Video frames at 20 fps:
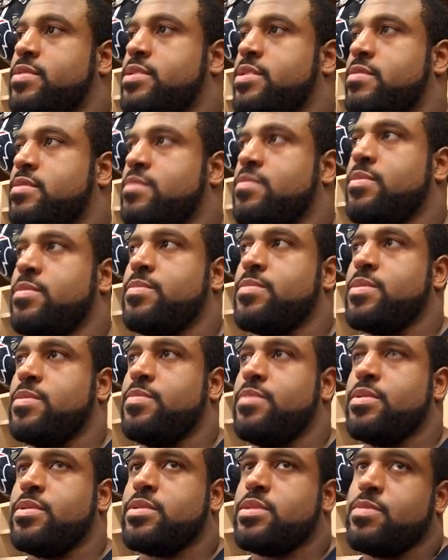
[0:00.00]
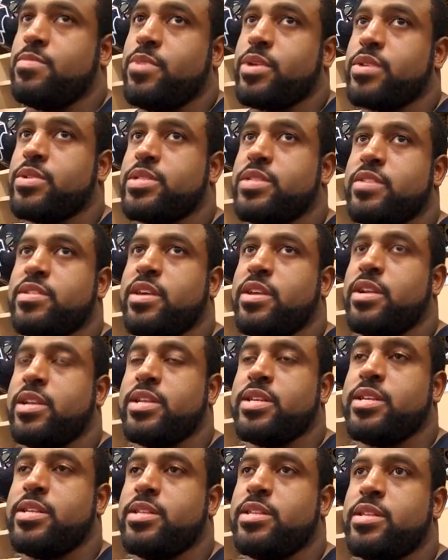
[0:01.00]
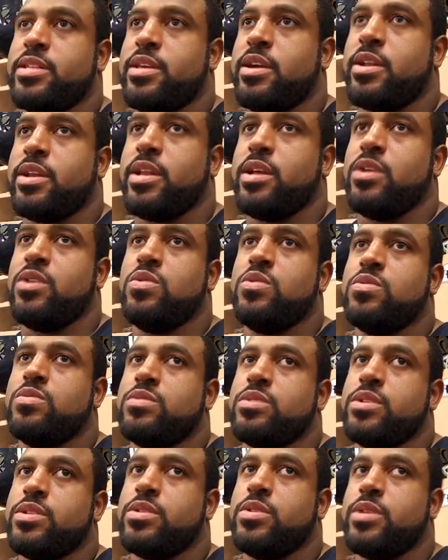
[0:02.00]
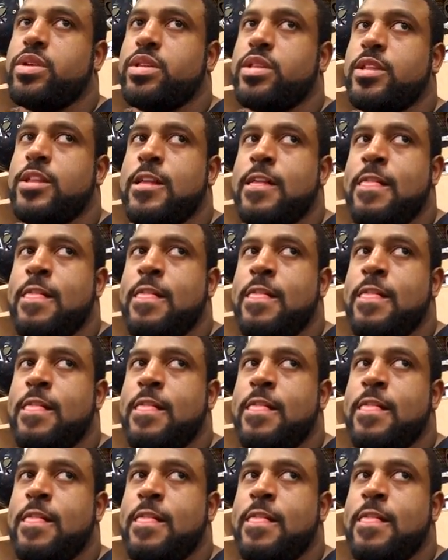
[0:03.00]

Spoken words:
It's tough to bring ourselves out of that hole, you know, and,